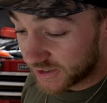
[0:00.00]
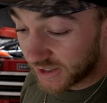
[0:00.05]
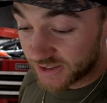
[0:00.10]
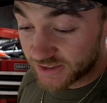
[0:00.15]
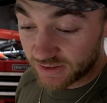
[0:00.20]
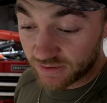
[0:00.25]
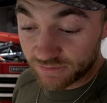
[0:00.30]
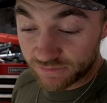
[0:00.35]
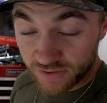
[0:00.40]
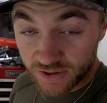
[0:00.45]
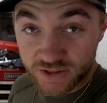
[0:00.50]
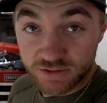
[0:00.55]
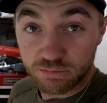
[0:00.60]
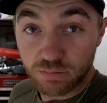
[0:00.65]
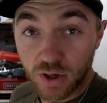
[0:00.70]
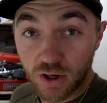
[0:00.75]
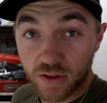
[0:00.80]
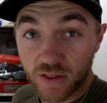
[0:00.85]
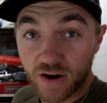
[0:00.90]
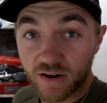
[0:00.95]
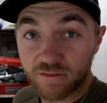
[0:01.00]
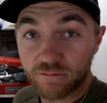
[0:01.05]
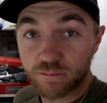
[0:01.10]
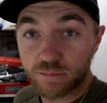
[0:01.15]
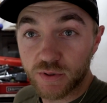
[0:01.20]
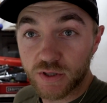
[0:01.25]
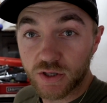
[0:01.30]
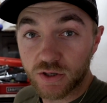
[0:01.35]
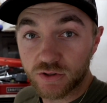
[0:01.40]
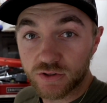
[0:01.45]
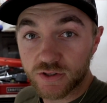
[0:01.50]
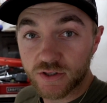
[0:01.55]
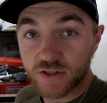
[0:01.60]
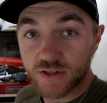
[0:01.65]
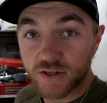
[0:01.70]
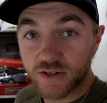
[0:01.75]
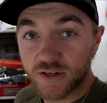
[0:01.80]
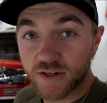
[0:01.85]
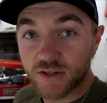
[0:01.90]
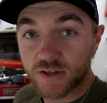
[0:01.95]
actually the first bow that I've built,
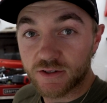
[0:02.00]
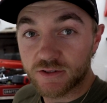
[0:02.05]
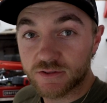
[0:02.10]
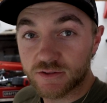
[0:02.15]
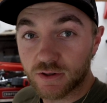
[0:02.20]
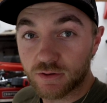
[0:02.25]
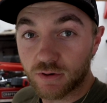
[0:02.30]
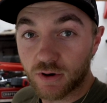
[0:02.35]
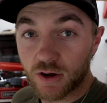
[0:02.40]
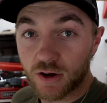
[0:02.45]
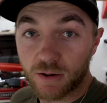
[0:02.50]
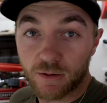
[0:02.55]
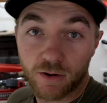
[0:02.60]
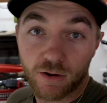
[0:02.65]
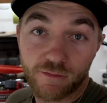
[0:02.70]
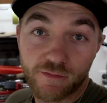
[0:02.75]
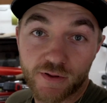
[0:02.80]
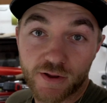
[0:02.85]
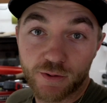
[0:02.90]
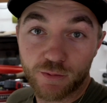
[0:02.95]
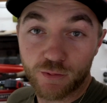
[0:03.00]
so hopefully it